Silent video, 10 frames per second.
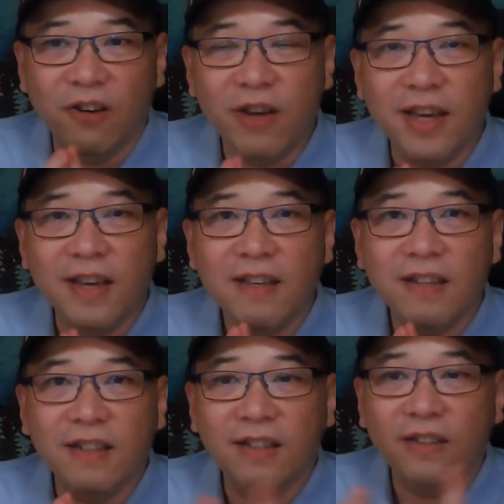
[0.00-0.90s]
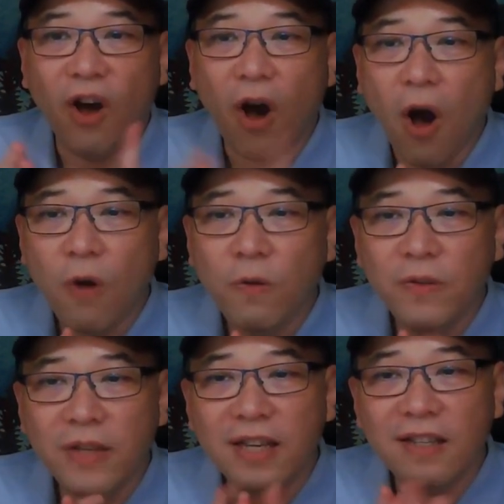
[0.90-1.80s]
Okay, and all
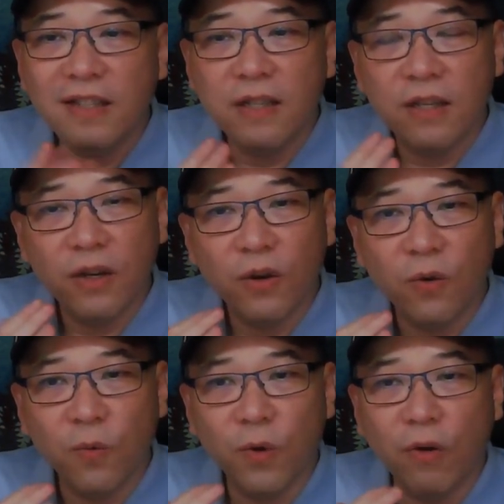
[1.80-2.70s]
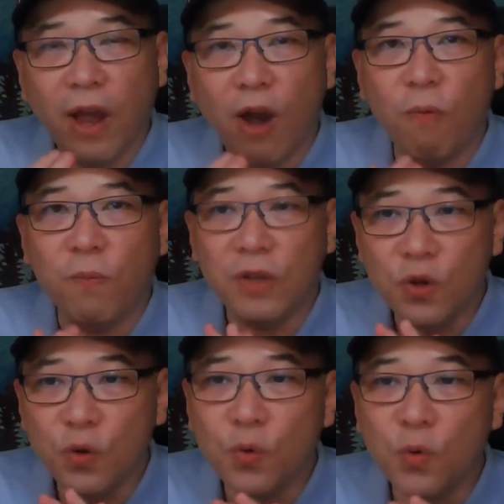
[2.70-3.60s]
these will help
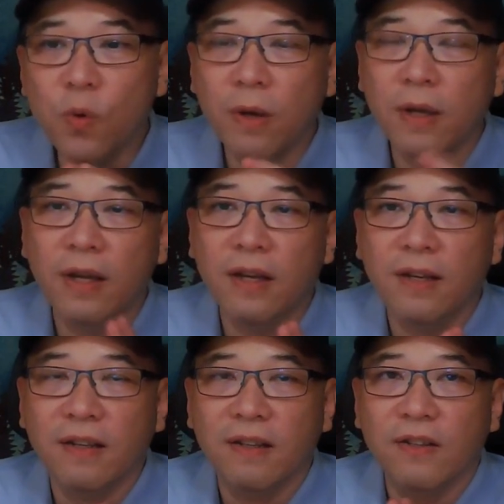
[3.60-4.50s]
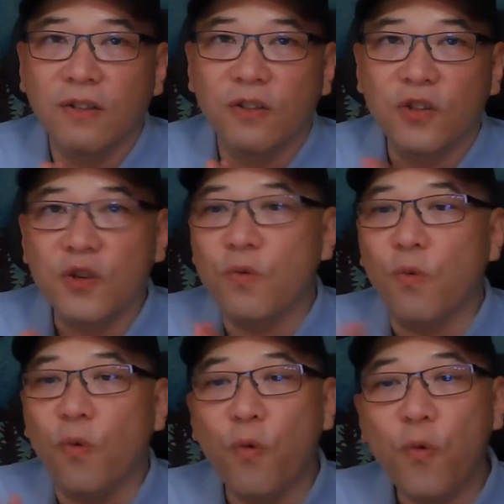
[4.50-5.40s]
you
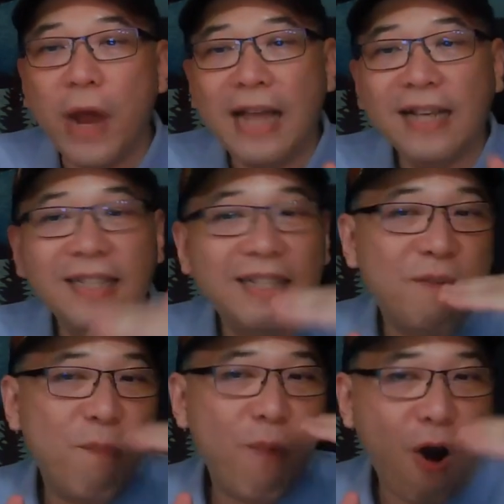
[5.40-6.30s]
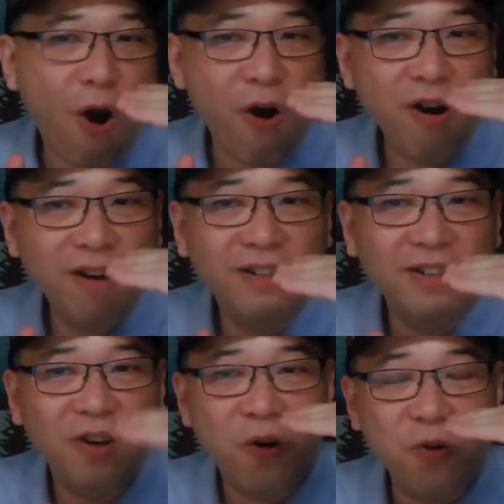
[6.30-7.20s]
to raise the bar
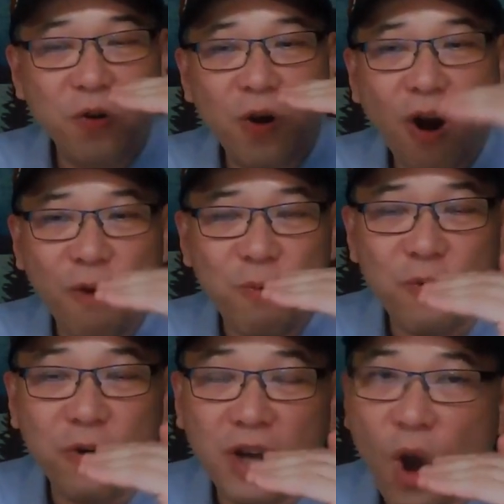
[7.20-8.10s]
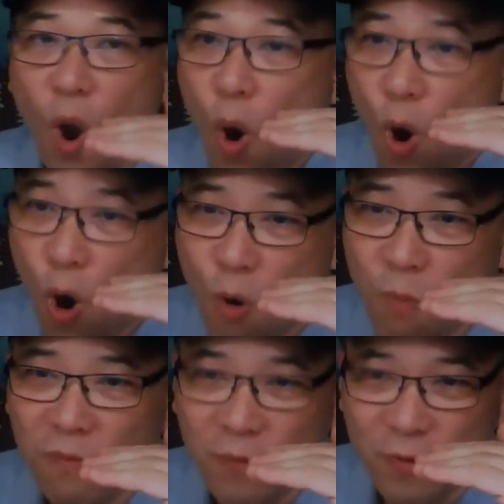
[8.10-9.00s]
on your artwork,
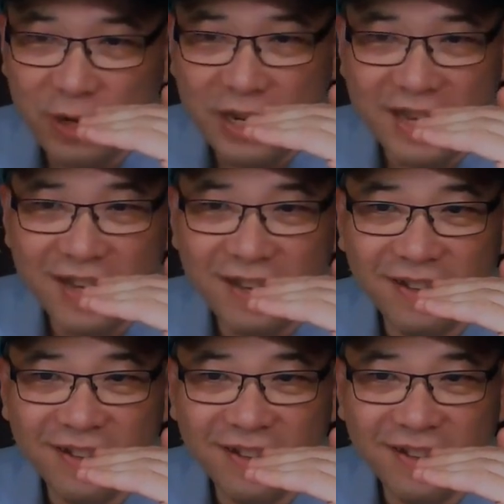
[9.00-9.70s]
hopefully.